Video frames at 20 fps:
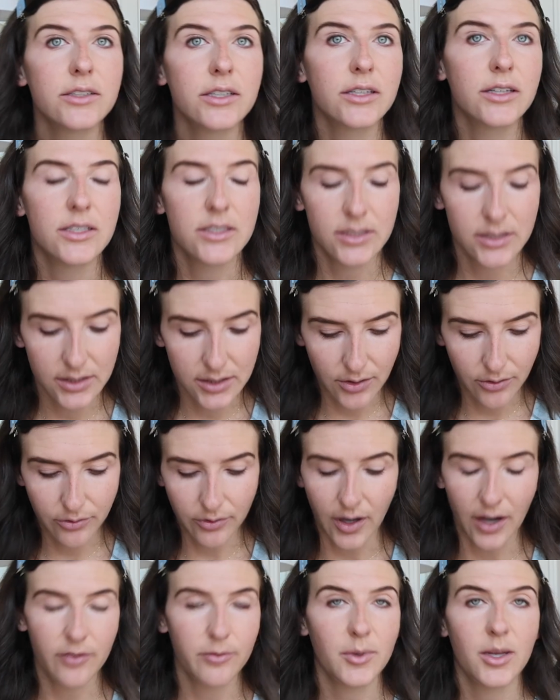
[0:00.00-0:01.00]
Like, this is a
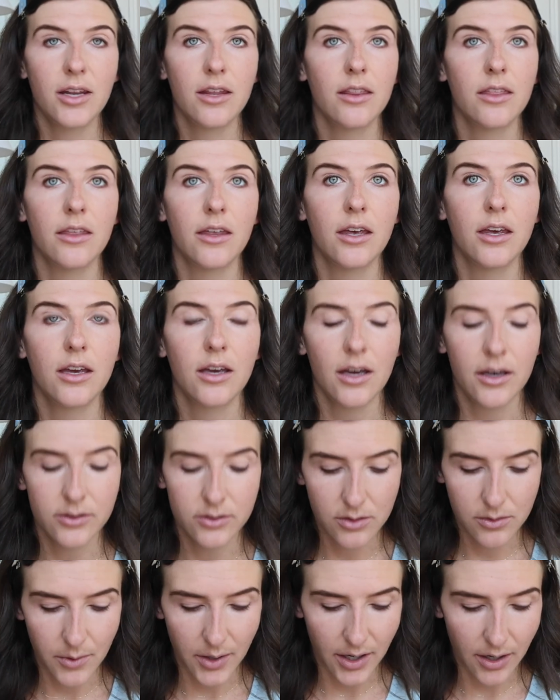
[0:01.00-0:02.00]
5-minute thing, I
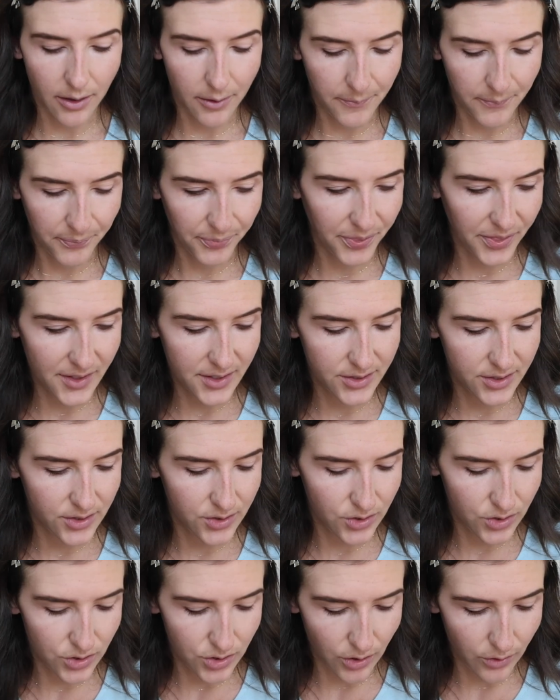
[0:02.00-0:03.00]
swear. This
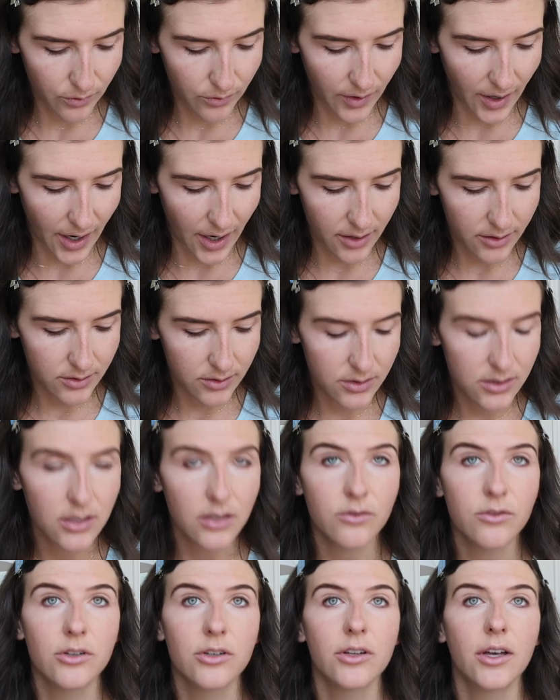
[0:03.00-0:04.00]
is so fast
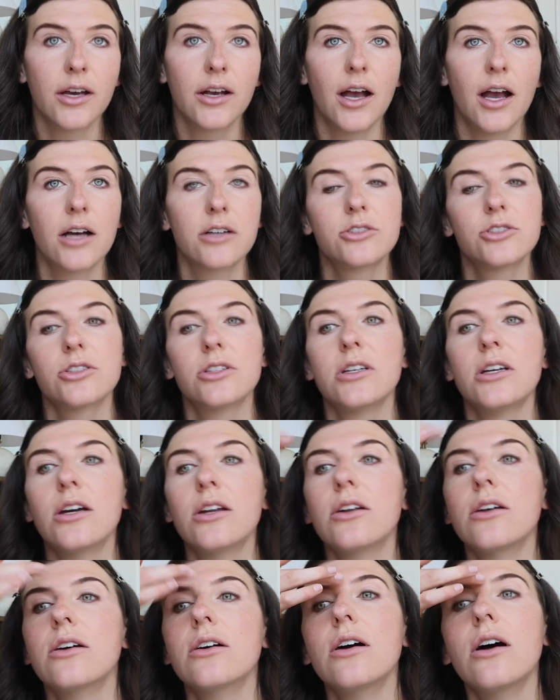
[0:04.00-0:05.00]
if you're like actually
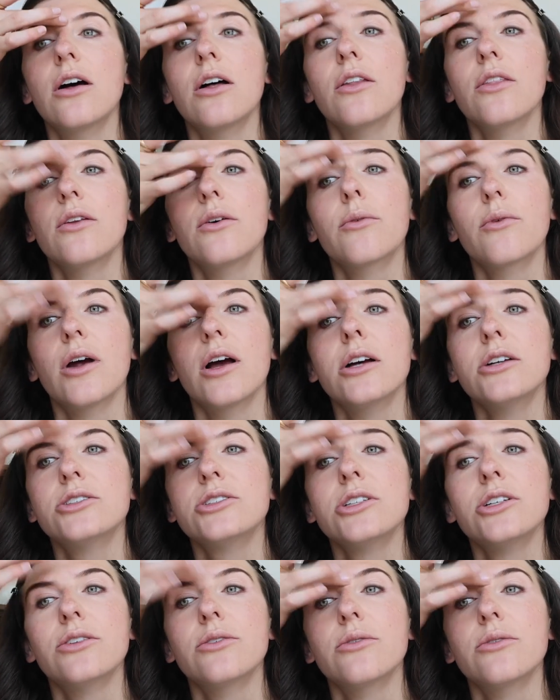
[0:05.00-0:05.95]
in a rush.